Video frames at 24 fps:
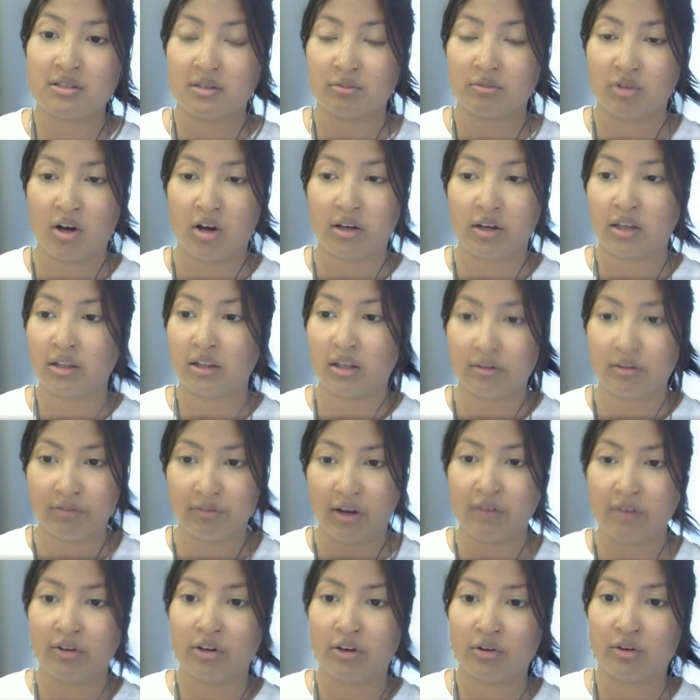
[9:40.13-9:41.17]
I'm talking like
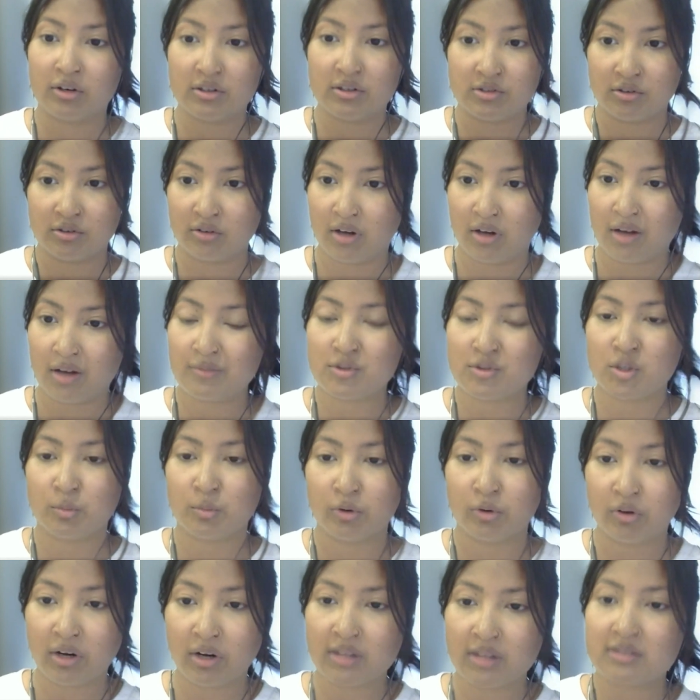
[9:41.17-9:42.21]
500 is your not
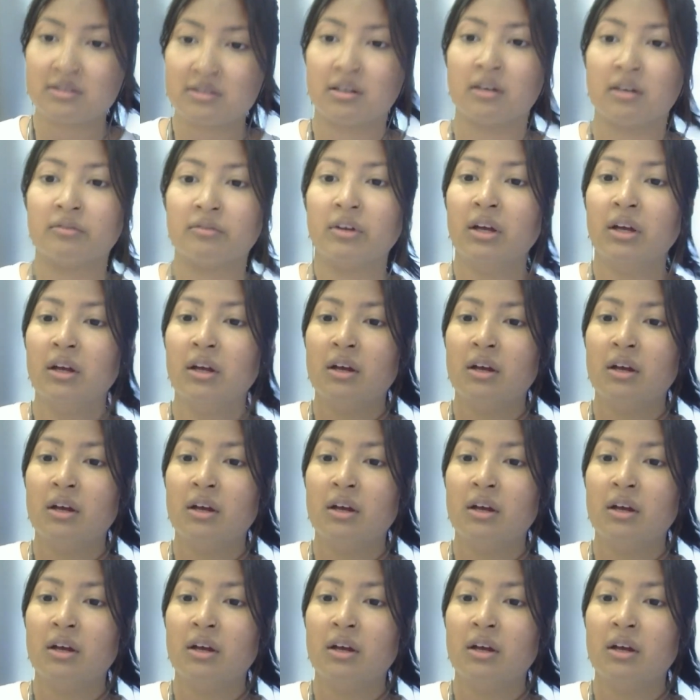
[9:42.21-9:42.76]
super great stuff.